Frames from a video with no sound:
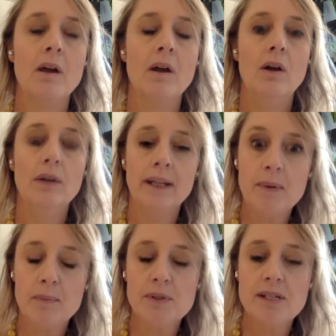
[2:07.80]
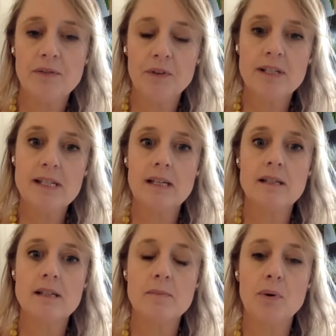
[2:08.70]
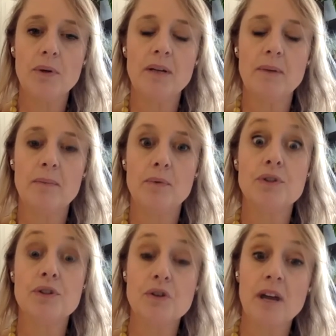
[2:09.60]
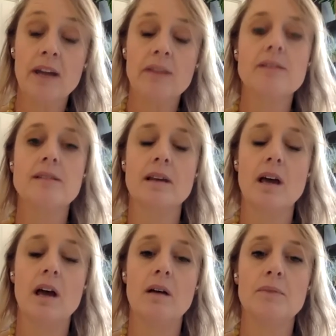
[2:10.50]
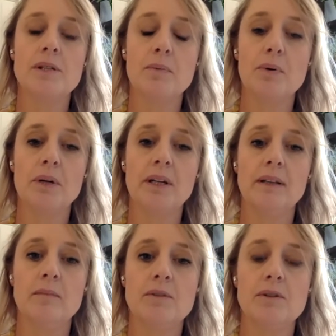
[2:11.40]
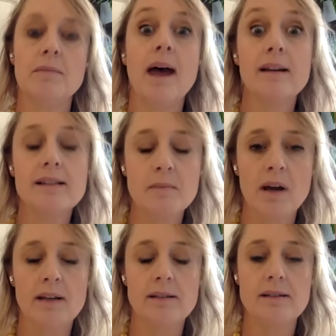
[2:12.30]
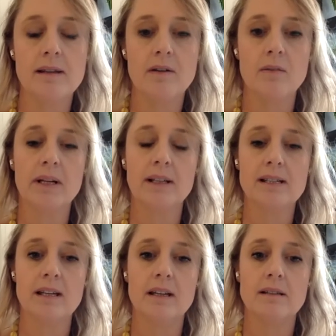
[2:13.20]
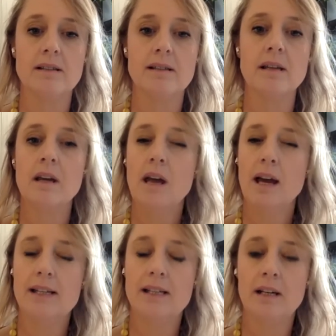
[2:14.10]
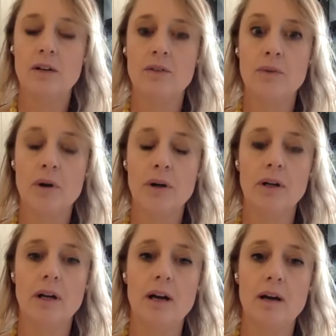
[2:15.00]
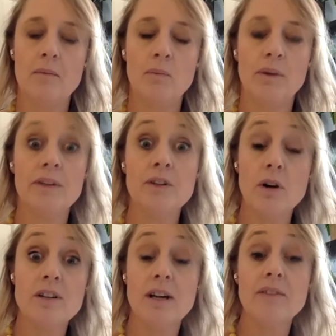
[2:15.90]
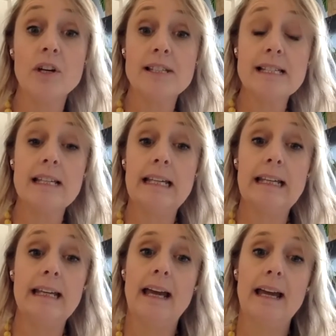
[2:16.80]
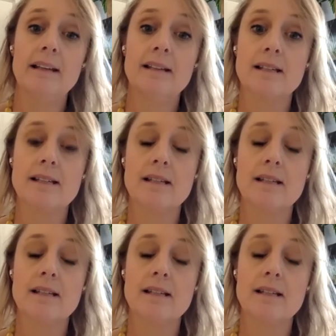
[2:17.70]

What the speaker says: looking at people's differences, supporting people's strengths, supporting them to maximize their abilities. I did a lot of work with neurodiversity and